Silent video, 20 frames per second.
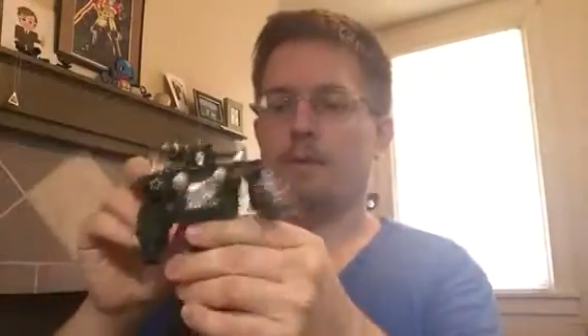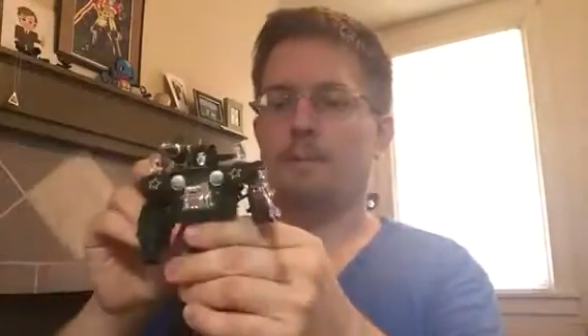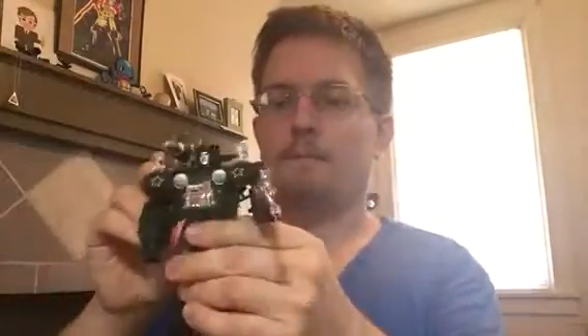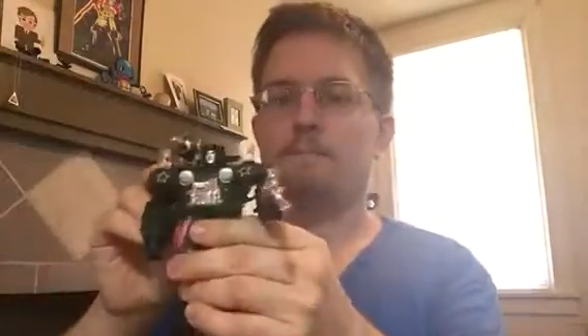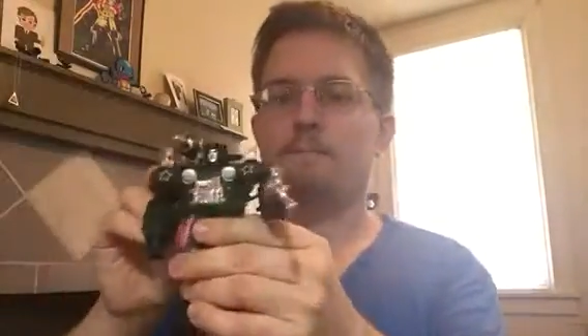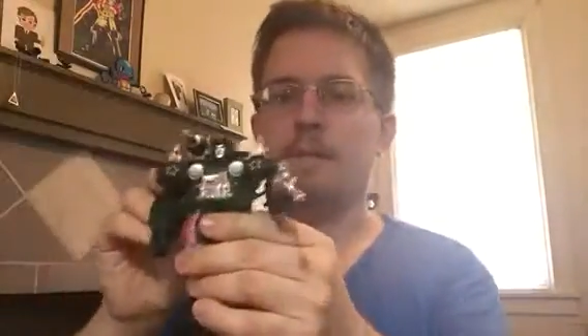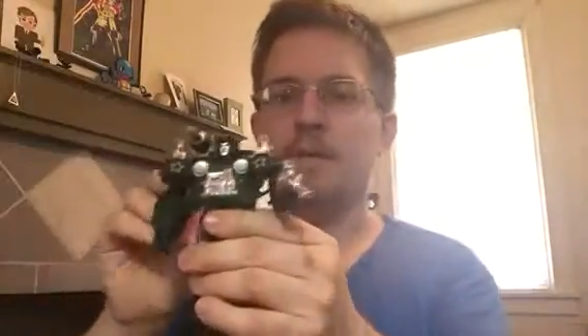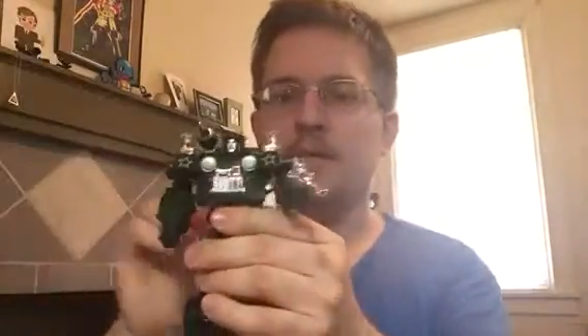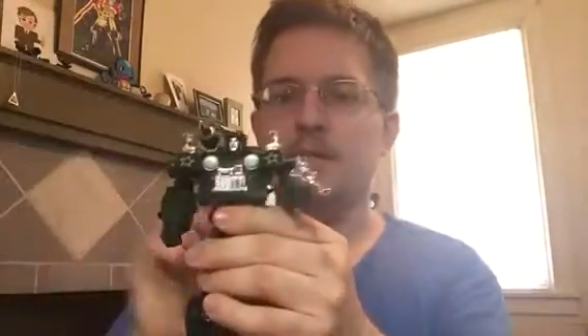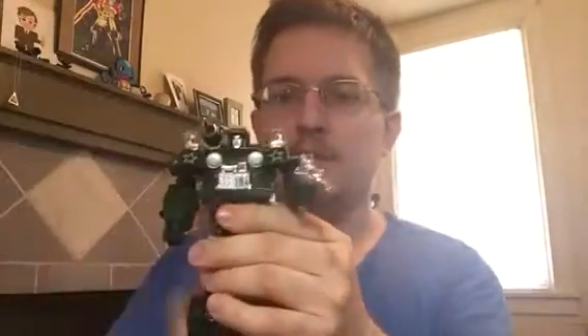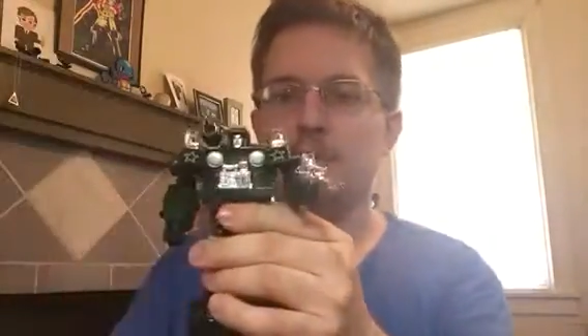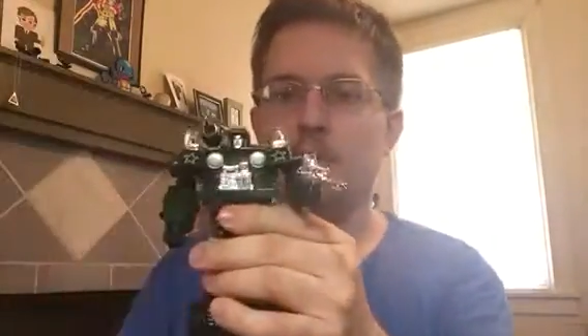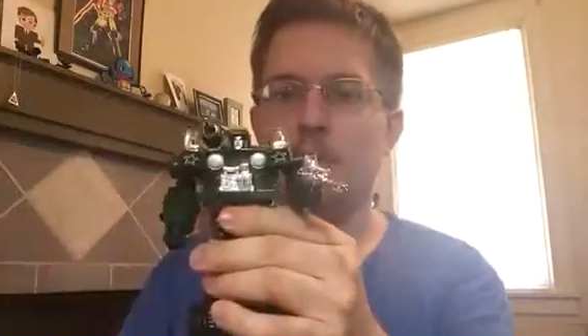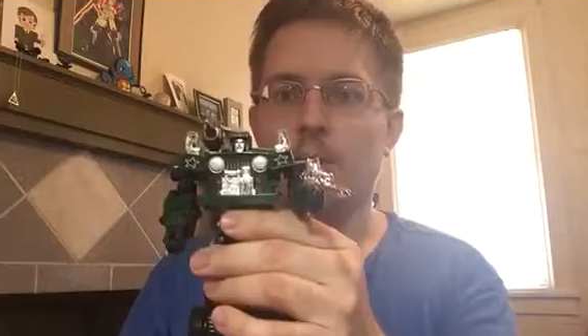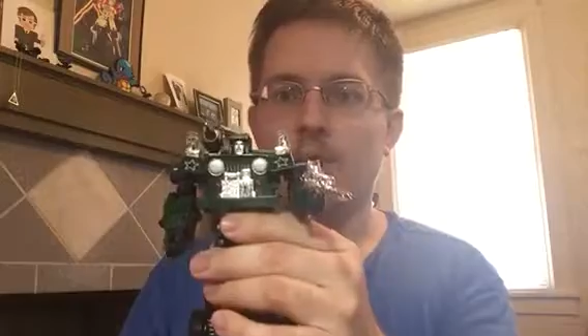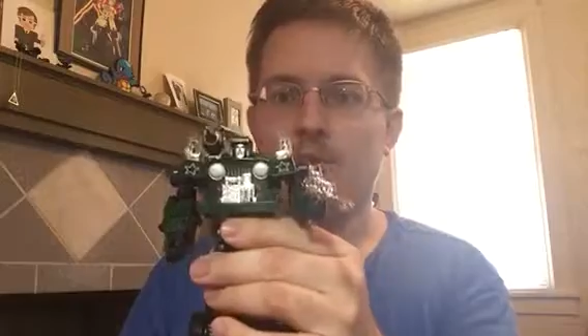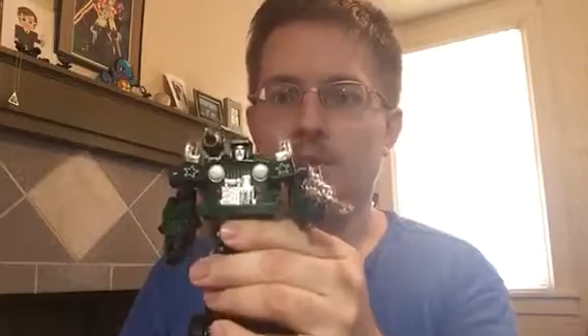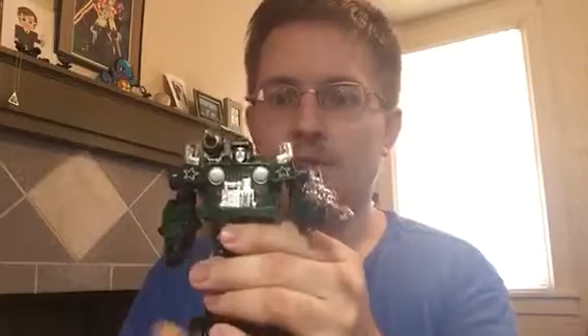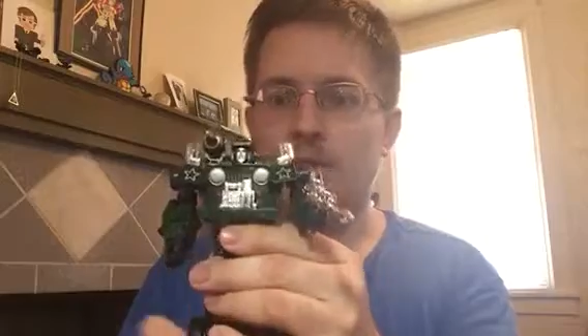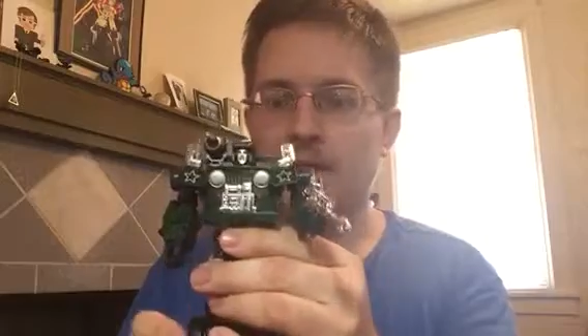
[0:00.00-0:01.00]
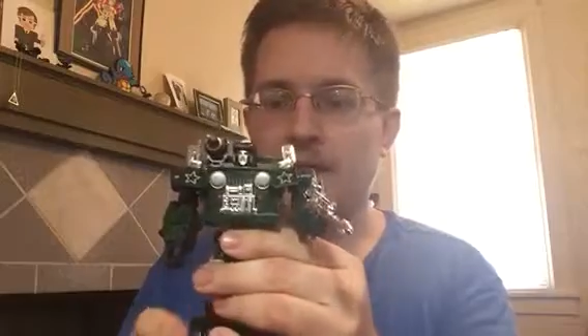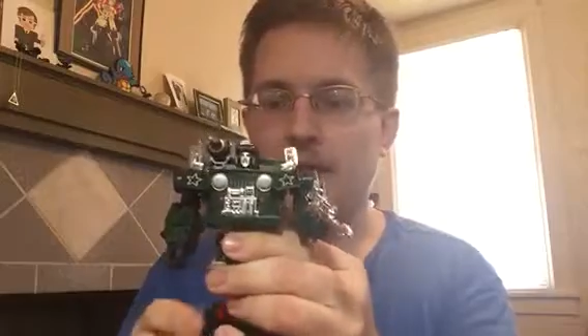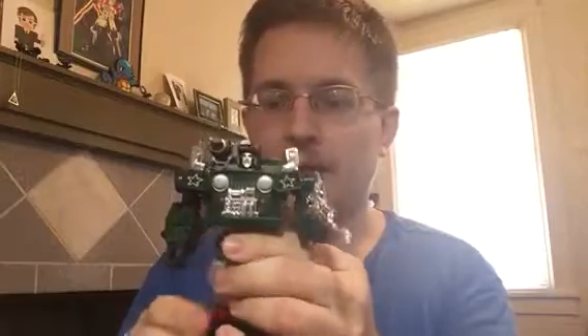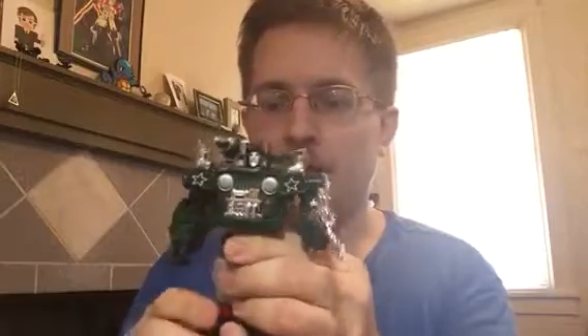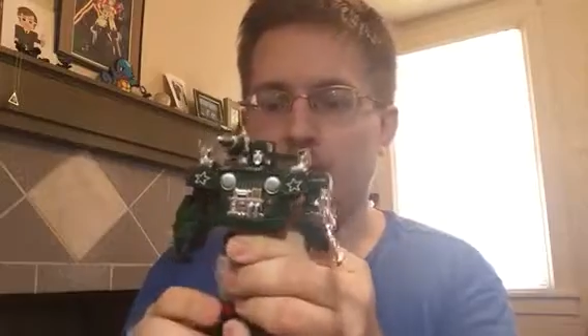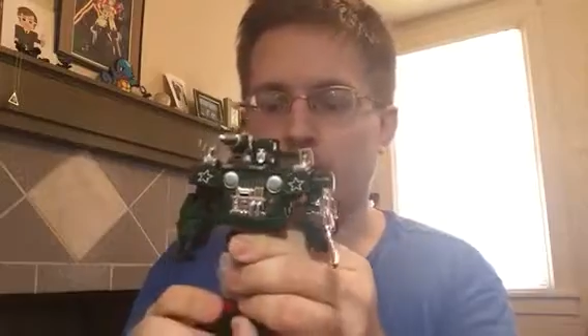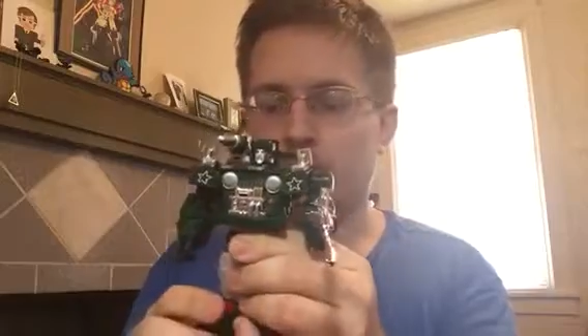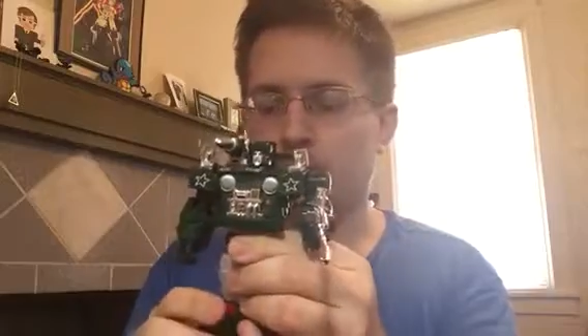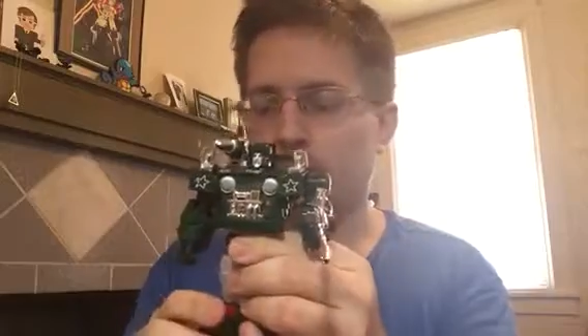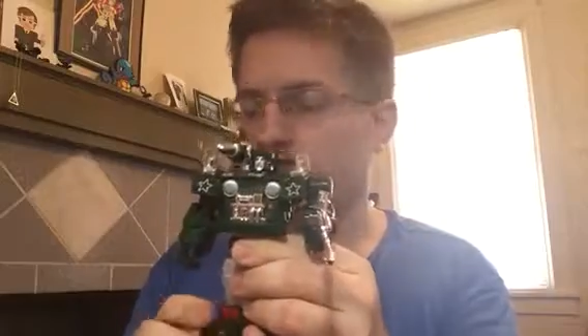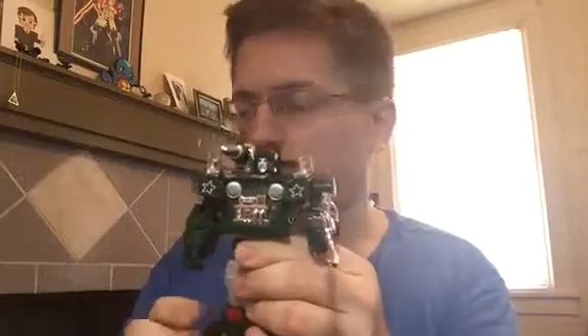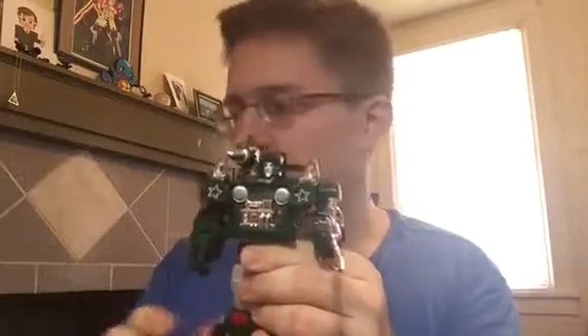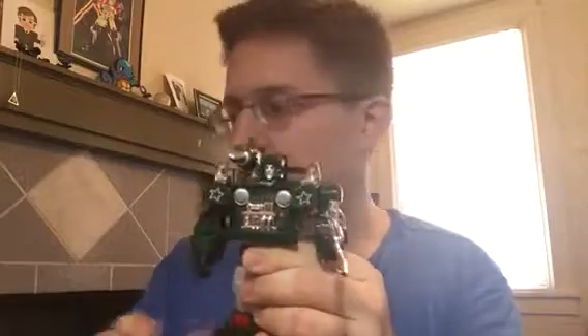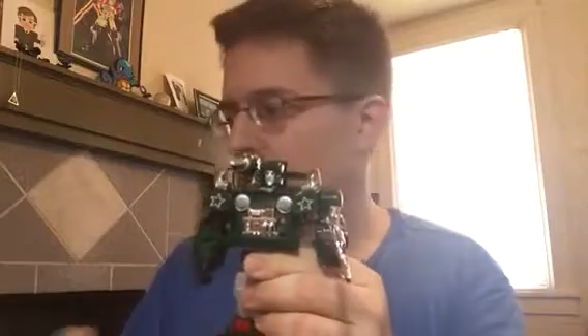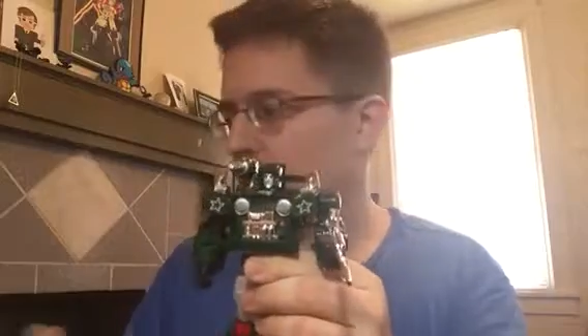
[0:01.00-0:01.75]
Make Toys' Hound?